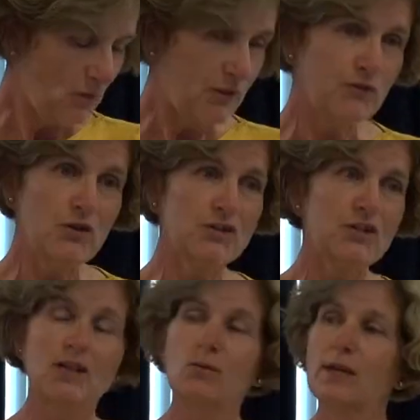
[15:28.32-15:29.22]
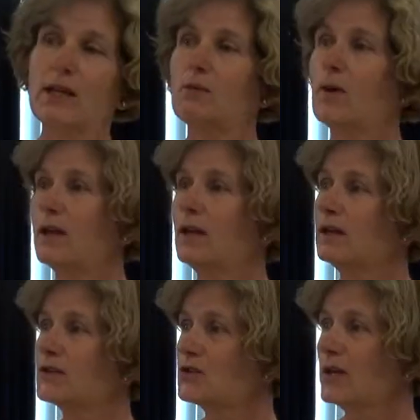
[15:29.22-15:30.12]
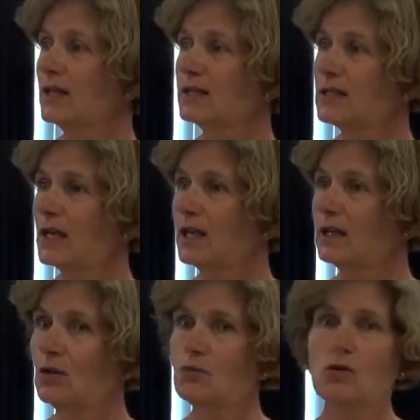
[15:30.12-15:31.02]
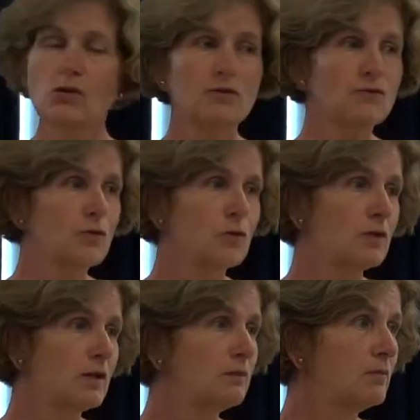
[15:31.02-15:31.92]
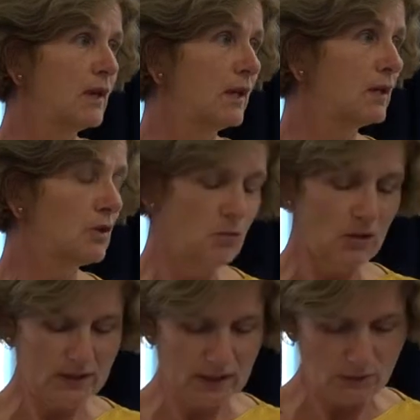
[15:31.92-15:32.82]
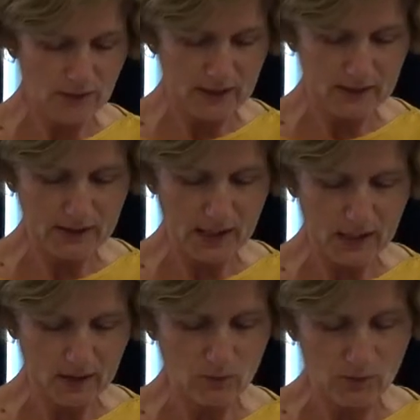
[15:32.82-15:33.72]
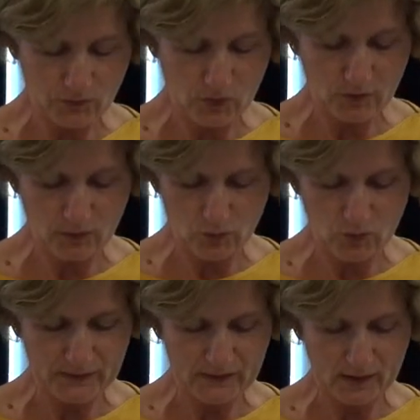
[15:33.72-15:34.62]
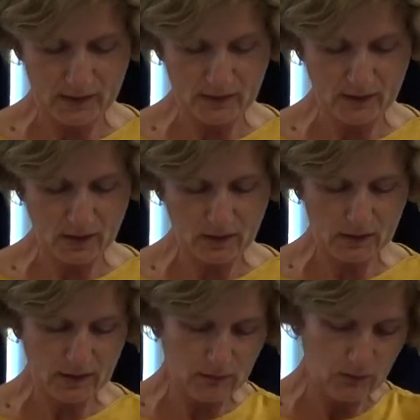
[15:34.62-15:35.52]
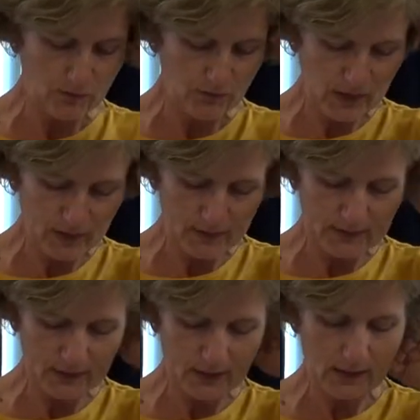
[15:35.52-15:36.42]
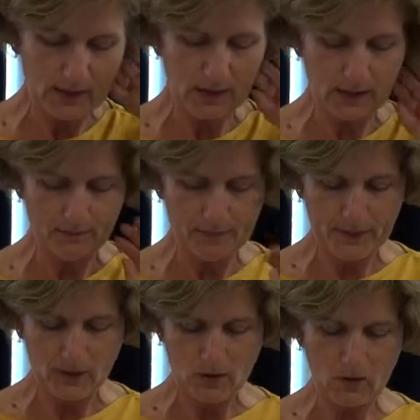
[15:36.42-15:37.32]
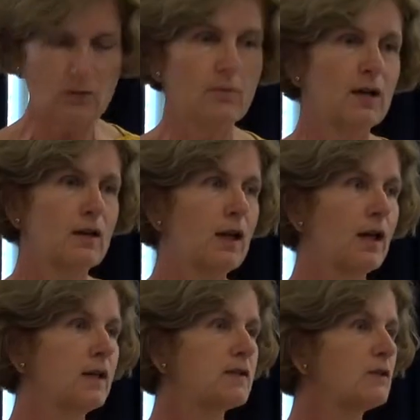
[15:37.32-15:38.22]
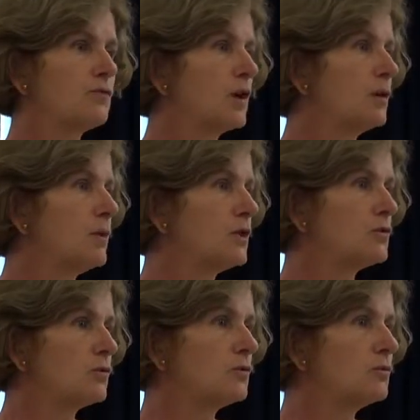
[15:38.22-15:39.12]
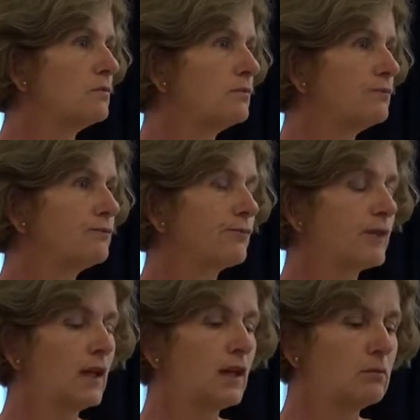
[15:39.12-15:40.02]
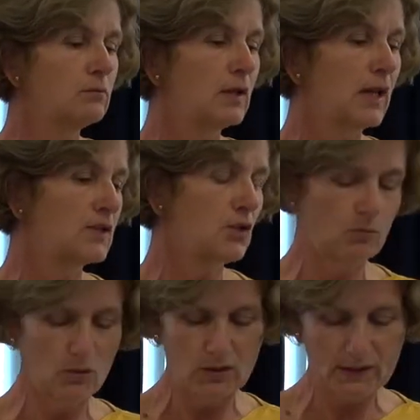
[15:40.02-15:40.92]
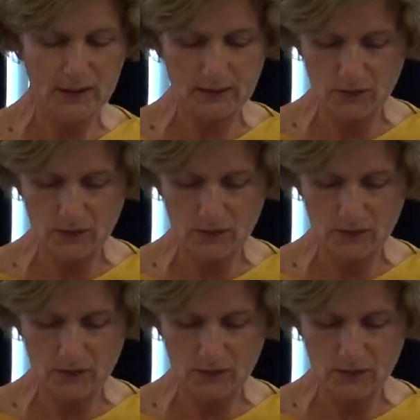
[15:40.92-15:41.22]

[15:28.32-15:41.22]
The first year we won an Australia Day award for a community event, and we've got an awards night tonight. We're finalists in the Condamine Alliance Environmental under Community.